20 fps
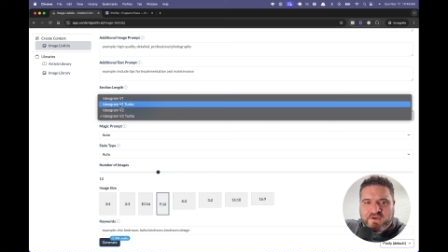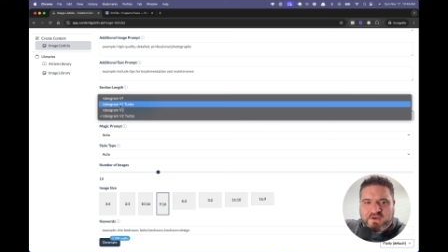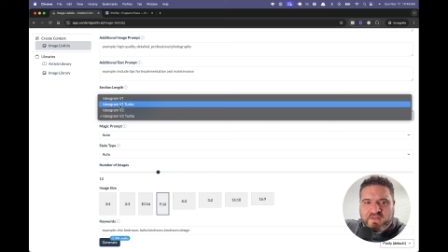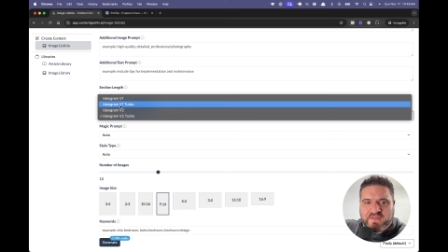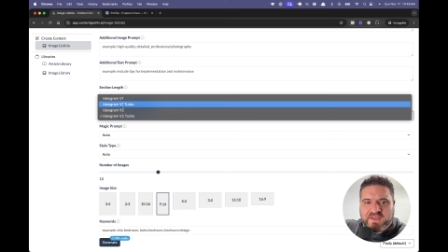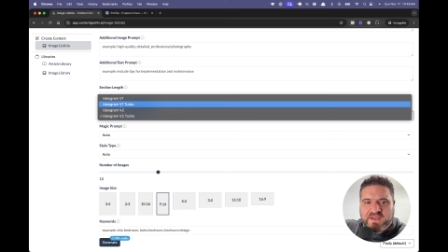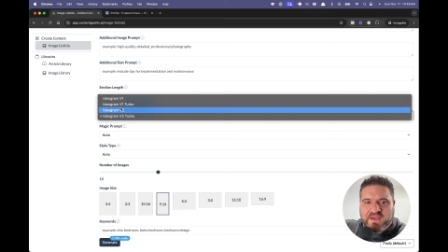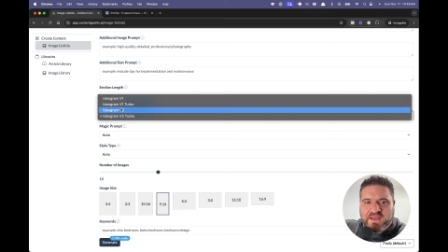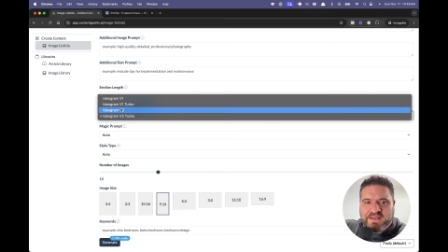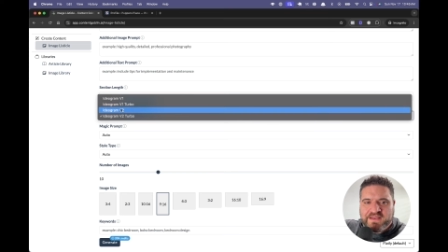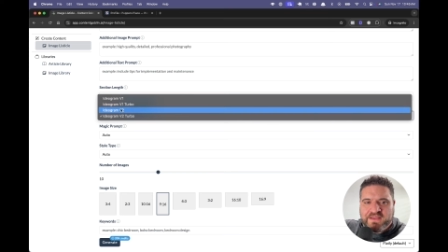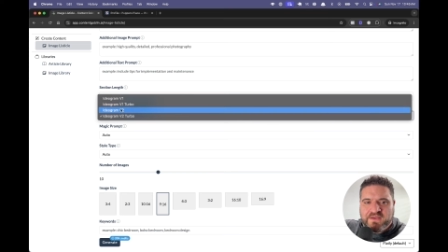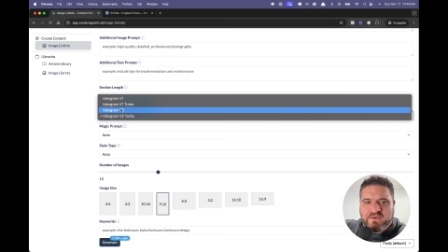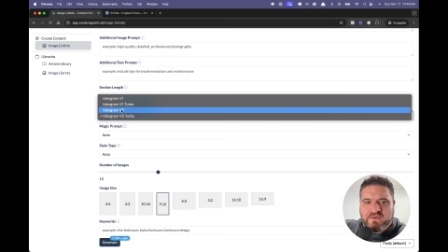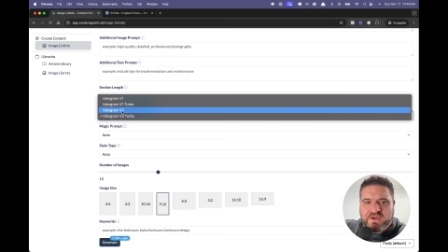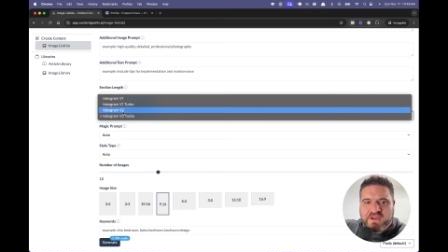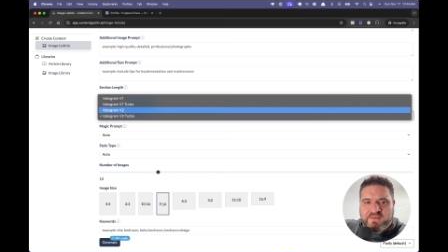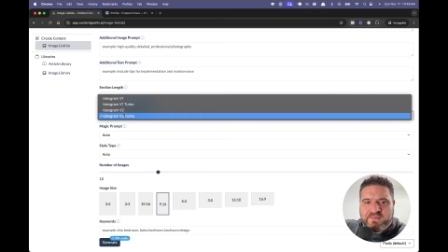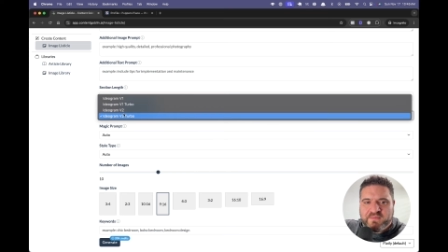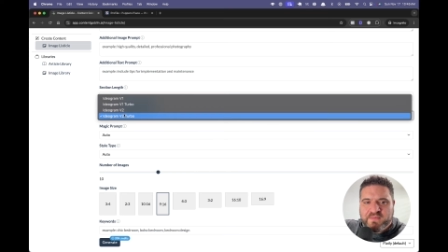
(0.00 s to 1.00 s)
all the
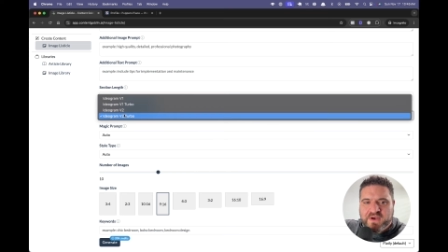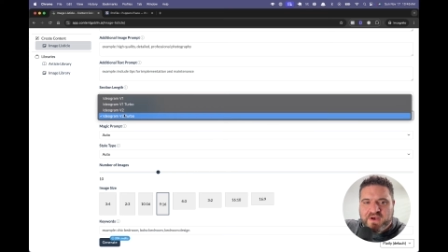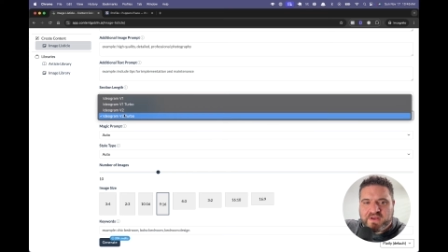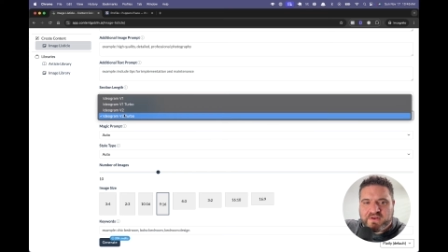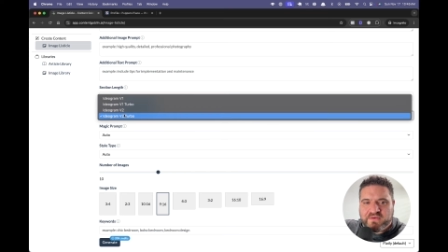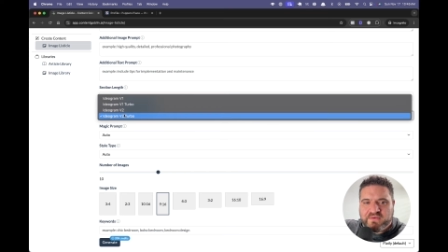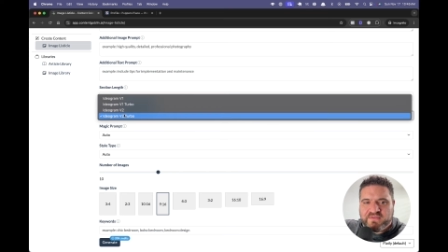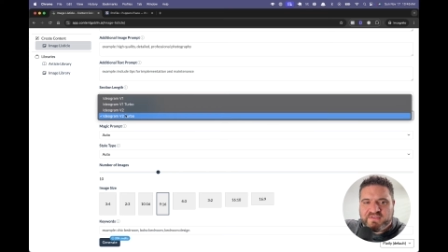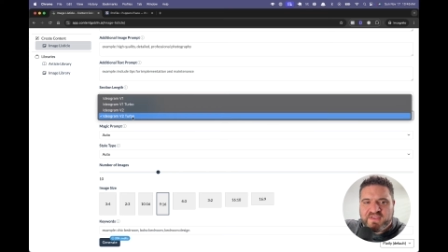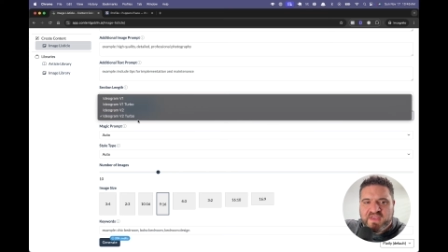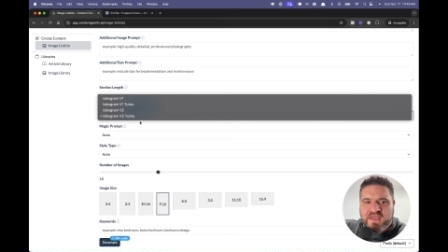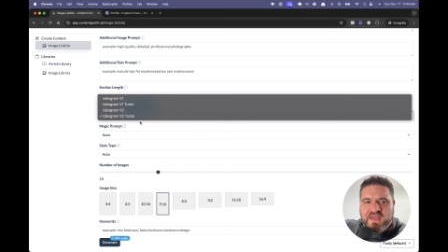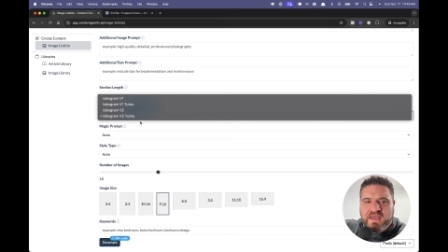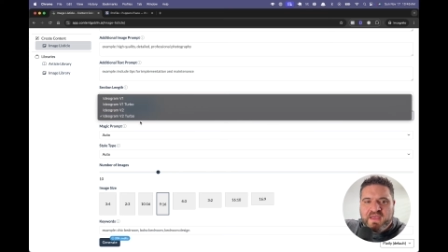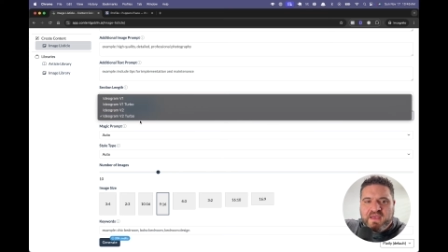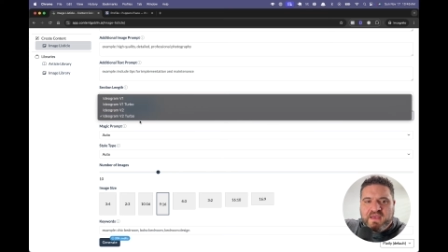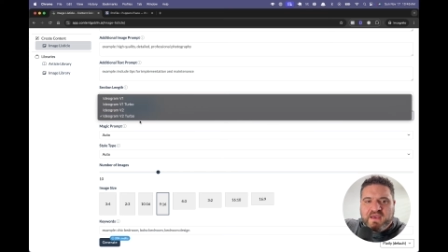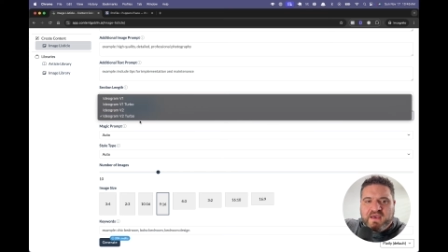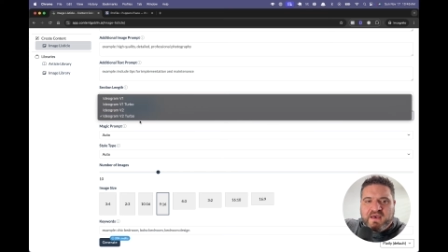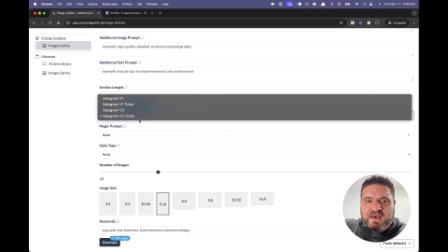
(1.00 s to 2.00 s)
Ideogram models.
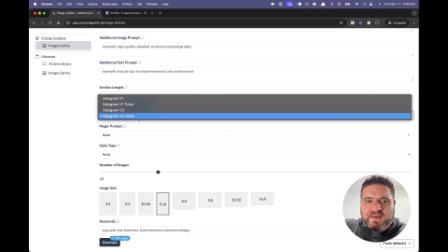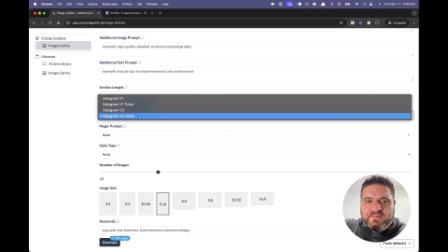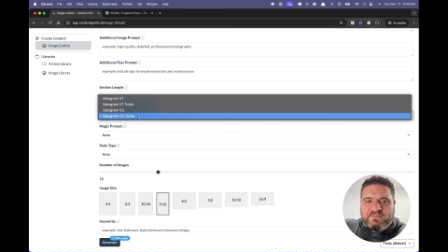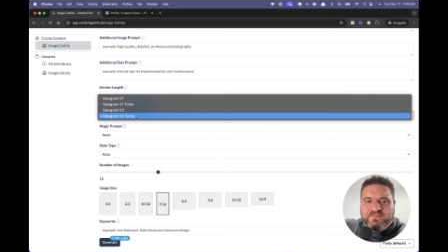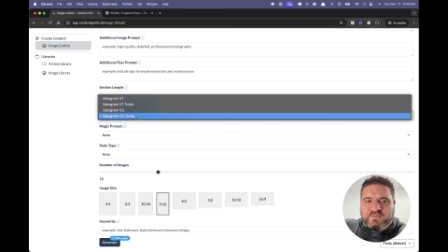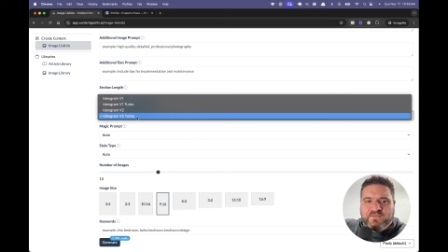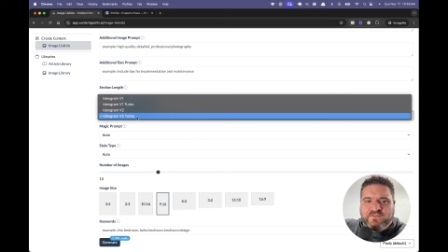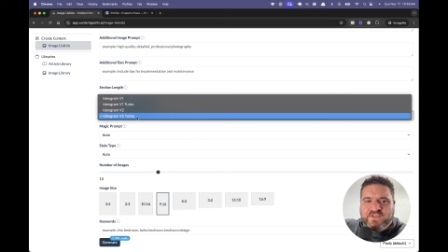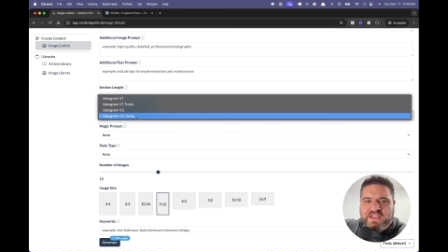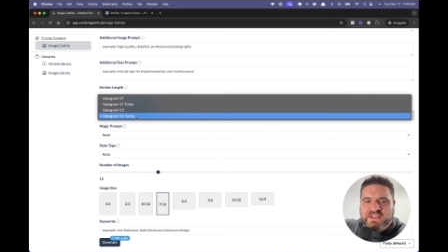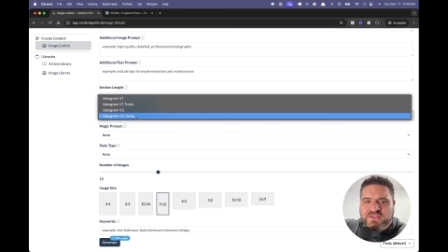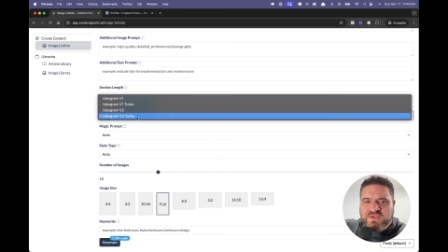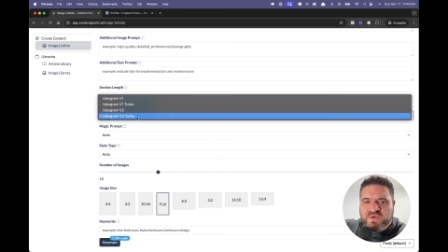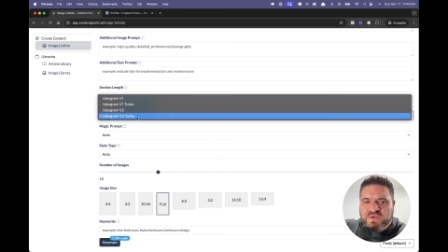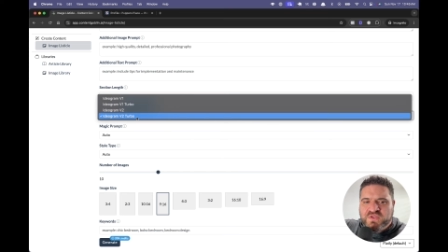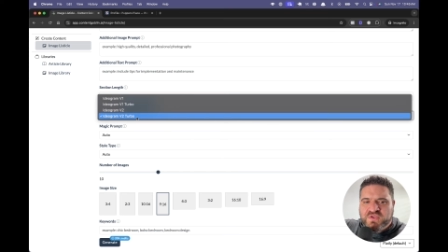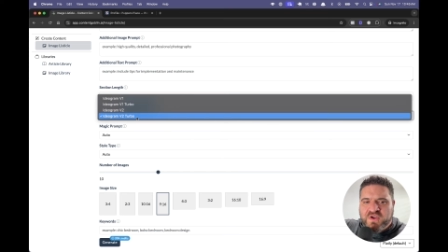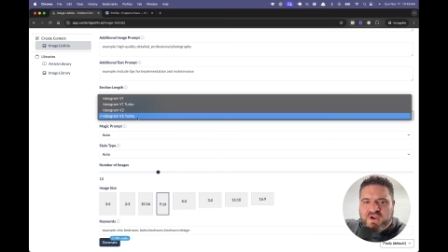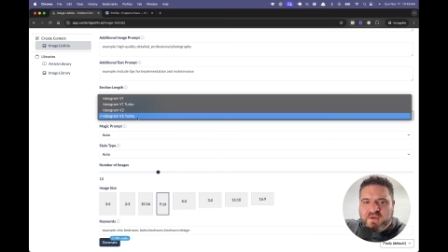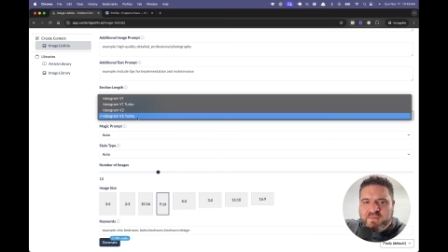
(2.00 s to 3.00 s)

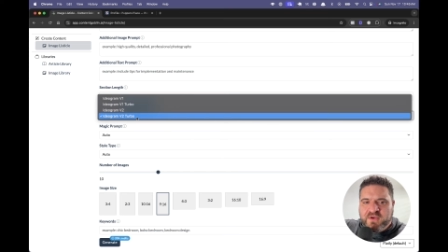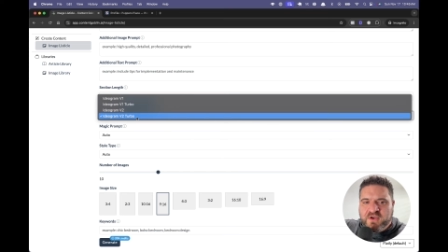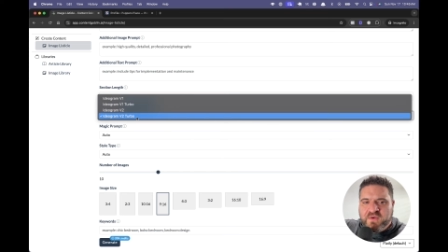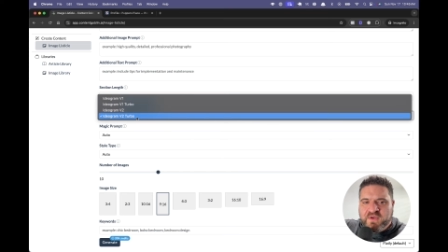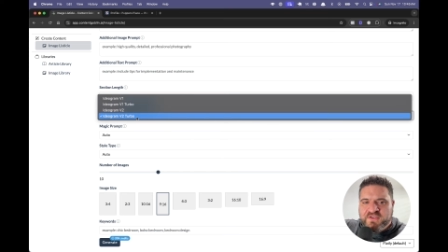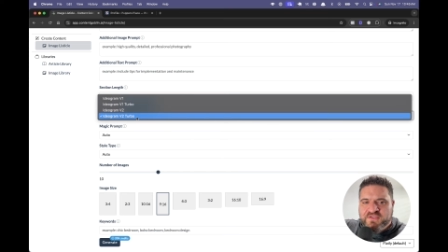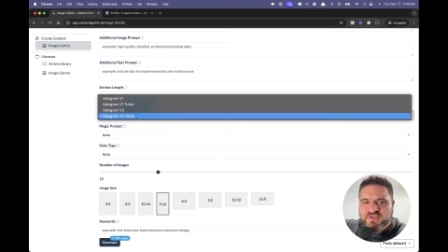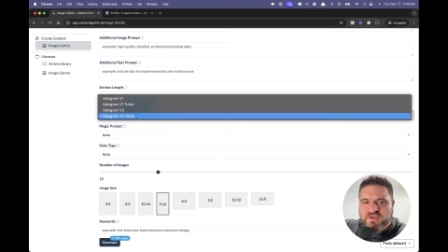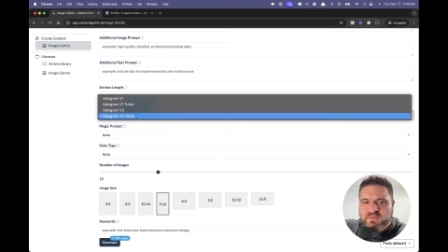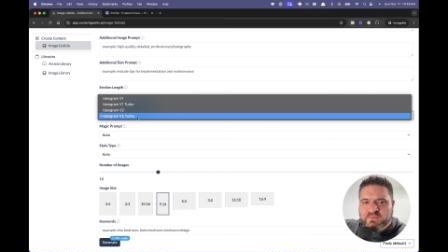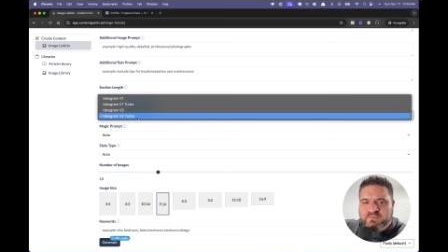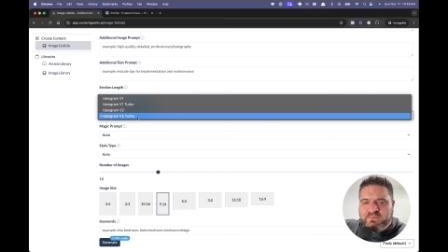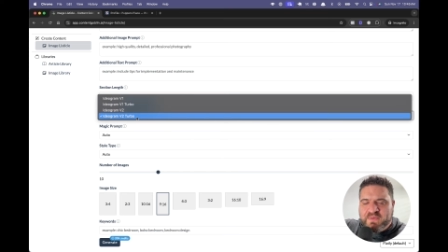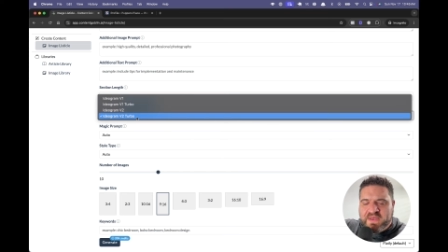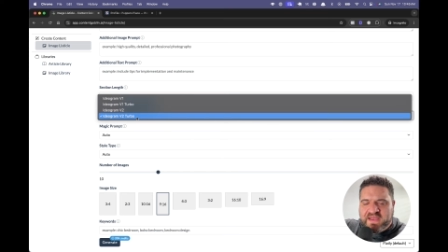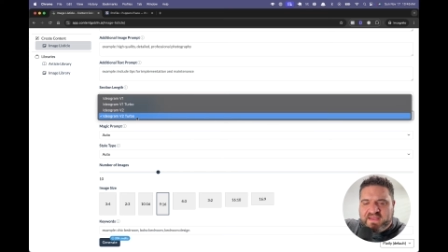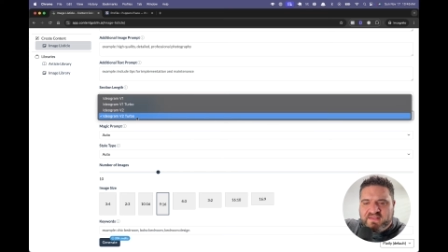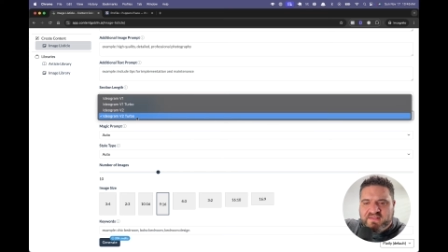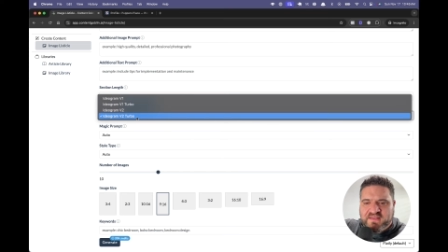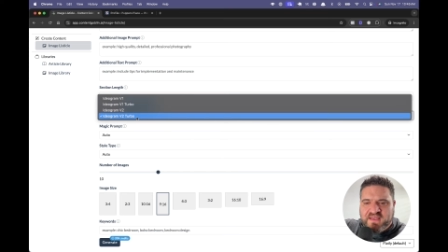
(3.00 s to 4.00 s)
V2 Turbo is your
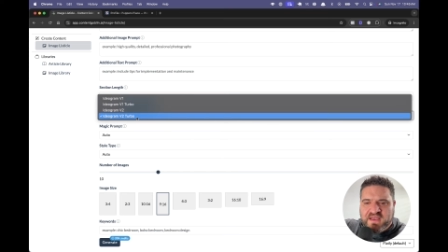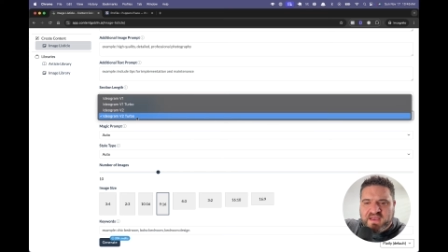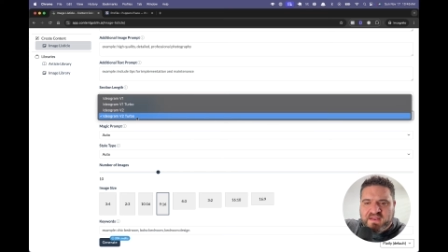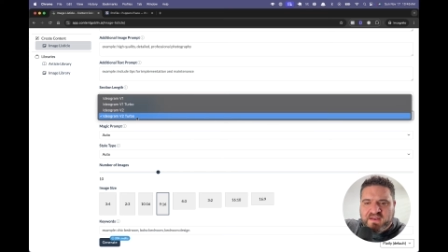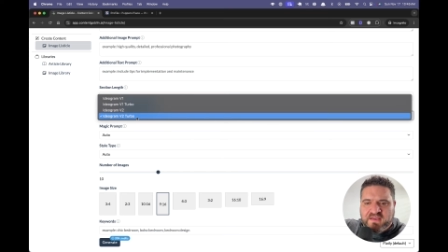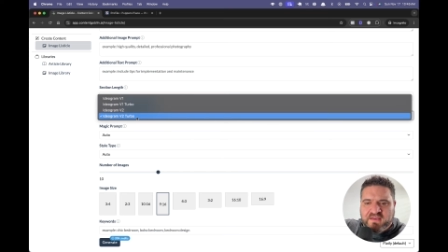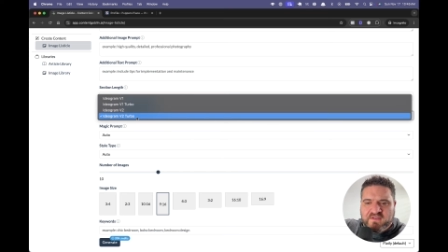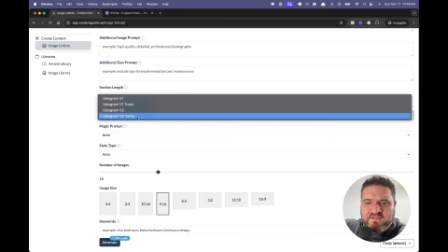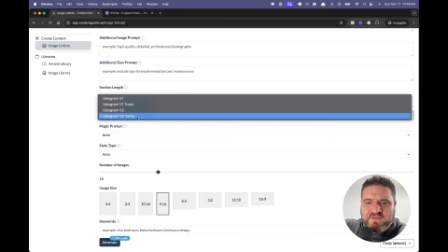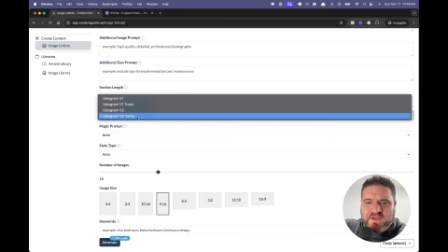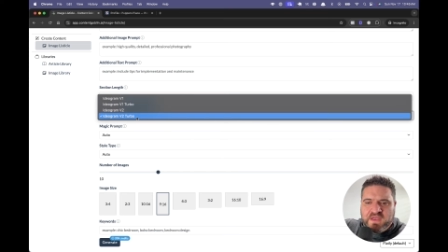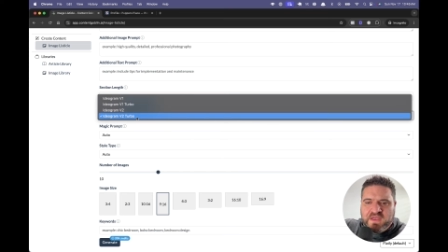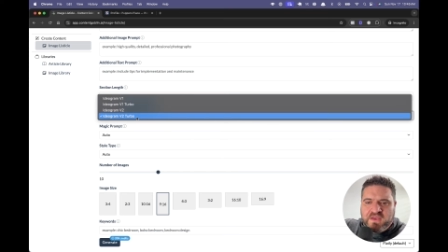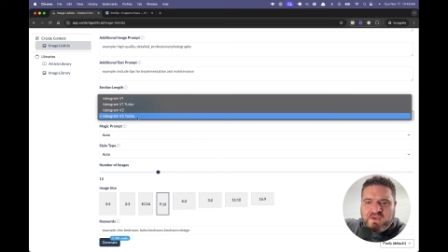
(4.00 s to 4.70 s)
best kind of